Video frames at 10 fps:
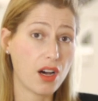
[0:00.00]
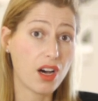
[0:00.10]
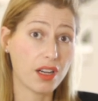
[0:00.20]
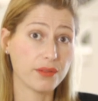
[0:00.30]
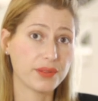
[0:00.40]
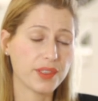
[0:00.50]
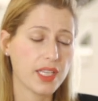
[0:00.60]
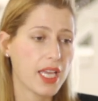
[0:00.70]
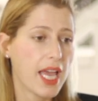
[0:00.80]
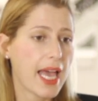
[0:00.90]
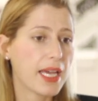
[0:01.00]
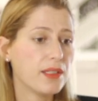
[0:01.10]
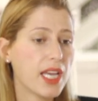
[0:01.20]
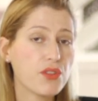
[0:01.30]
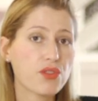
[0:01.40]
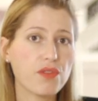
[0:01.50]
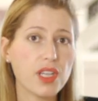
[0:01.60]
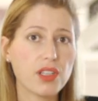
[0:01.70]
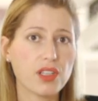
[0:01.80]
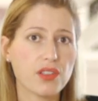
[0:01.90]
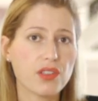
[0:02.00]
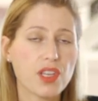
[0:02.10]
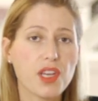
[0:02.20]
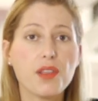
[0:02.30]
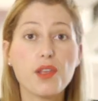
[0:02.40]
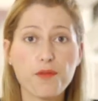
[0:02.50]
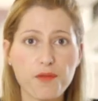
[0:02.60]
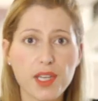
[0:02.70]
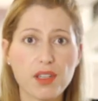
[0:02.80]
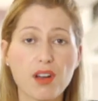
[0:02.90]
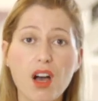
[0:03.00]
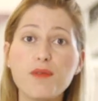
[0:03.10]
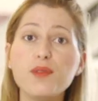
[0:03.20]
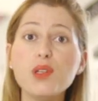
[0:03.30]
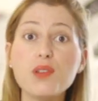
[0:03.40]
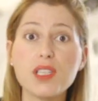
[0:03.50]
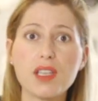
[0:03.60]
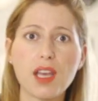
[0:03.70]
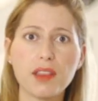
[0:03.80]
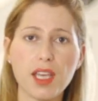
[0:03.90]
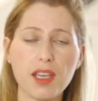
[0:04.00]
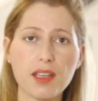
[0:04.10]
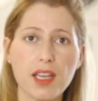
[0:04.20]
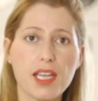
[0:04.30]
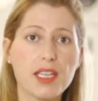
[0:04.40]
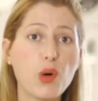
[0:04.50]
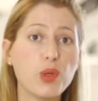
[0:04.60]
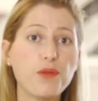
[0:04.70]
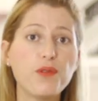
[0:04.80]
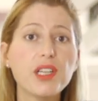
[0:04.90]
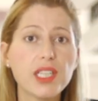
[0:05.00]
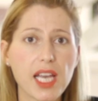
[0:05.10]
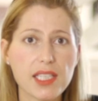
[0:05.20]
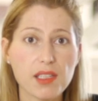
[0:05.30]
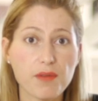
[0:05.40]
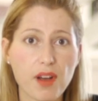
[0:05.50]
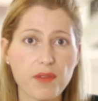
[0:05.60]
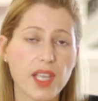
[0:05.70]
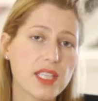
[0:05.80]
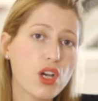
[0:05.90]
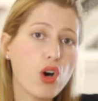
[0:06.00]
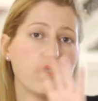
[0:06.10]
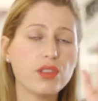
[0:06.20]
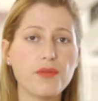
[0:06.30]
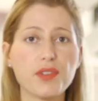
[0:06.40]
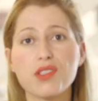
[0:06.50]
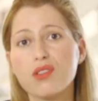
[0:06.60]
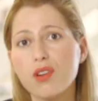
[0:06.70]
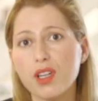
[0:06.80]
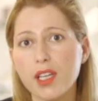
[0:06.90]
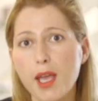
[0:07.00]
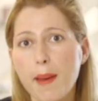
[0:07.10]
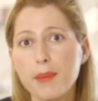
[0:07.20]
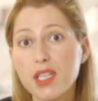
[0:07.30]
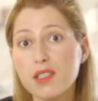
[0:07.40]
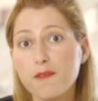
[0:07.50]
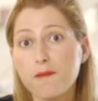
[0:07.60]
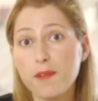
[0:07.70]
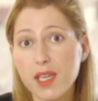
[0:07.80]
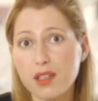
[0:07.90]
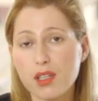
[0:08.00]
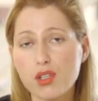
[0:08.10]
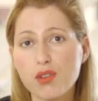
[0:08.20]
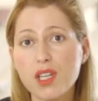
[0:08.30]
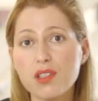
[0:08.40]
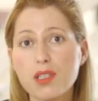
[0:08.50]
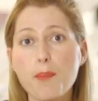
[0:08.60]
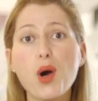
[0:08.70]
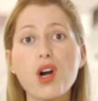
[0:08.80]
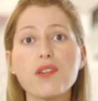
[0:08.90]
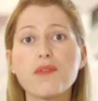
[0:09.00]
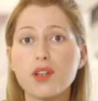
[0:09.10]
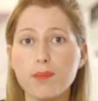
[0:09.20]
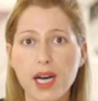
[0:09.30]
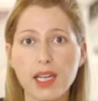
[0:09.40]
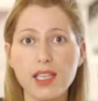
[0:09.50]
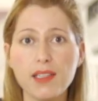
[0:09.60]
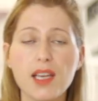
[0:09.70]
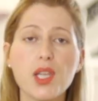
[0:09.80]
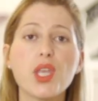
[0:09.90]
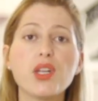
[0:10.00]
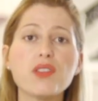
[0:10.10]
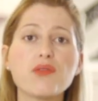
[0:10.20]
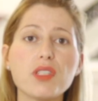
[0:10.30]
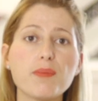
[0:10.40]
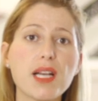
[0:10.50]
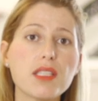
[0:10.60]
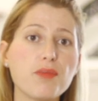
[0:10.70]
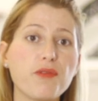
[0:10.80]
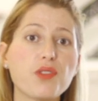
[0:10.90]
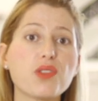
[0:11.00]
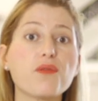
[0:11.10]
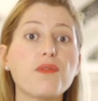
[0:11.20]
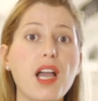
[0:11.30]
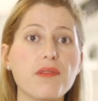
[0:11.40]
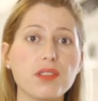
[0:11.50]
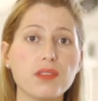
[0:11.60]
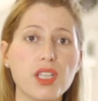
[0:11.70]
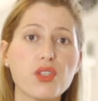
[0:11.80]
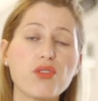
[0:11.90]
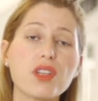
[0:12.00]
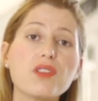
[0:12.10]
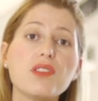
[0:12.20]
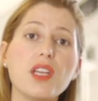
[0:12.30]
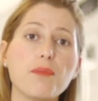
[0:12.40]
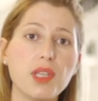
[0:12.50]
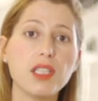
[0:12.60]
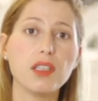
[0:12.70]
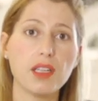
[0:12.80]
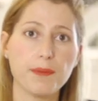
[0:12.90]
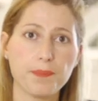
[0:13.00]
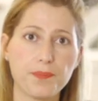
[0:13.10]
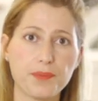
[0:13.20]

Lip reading: of. And that triggers the fear of losing that thing. Now, when fear gets involved, that's a whole different story, because fear triggers the part of our body that is responsible for survival. It triggers the amygdala.